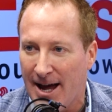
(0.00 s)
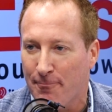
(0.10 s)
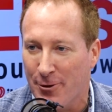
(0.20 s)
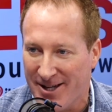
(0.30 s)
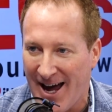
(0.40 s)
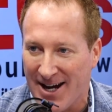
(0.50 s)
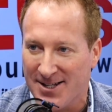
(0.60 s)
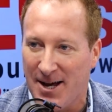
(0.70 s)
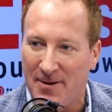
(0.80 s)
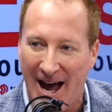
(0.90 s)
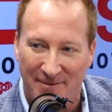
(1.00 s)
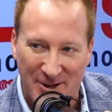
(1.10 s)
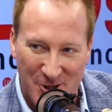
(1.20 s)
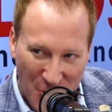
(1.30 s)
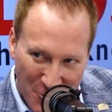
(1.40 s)
and protect and have
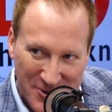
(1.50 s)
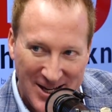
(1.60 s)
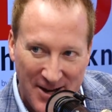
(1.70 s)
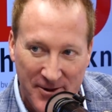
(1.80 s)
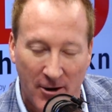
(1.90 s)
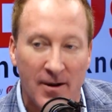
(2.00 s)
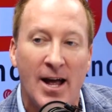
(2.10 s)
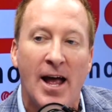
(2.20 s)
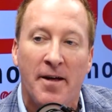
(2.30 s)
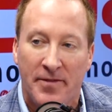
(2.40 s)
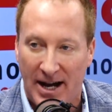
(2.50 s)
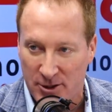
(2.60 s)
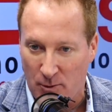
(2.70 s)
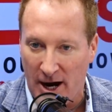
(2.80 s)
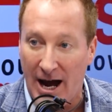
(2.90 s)
deterrence out there.
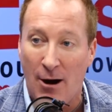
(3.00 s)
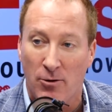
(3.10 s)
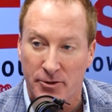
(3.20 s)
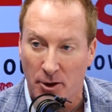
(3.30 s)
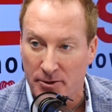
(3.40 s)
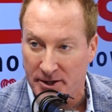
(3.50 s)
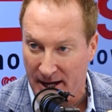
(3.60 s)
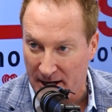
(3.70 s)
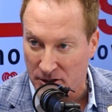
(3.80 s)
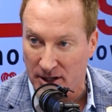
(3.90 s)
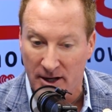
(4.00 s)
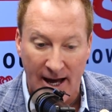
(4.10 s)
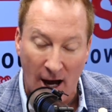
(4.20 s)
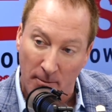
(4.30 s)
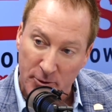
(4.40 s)
That's why our association
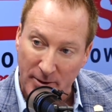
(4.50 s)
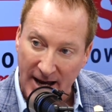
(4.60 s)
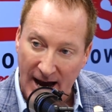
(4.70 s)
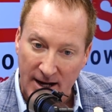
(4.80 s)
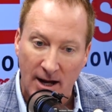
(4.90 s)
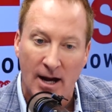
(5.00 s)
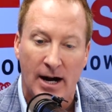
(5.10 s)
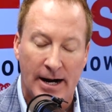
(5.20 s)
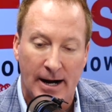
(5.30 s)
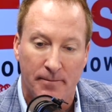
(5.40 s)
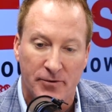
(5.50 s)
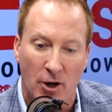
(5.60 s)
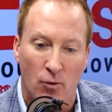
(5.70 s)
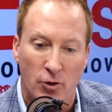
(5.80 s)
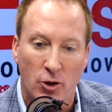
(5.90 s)
helps with that.
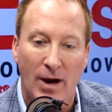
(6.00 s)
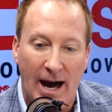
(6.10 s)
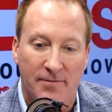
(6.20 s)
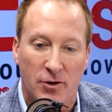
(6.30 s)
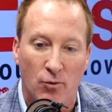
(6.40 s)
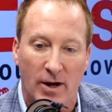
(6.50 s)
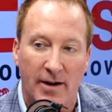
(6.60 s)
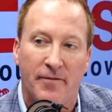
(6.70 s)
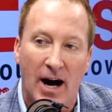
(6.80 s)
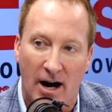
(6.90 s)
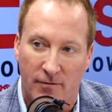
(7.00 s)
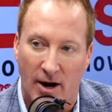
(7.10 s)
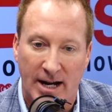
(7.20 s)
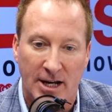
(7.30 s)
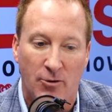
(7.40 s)
So you have to evolve,
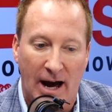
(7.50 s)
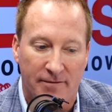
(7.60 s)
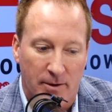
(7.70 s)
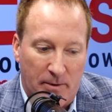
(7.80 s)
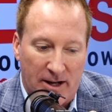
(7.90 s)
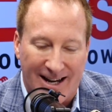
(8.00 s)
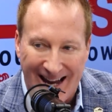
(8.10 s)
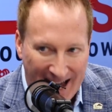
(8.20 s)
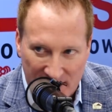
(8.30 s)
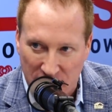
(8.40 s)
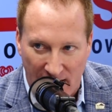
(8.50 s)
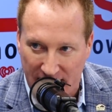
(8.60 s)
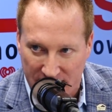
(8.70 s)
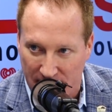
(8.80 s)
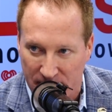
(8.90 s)
right? And you have to be like a hedgehog
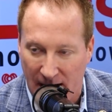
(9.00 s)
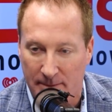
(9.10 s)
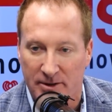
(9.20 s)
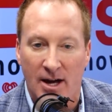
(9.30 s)
at sometimes,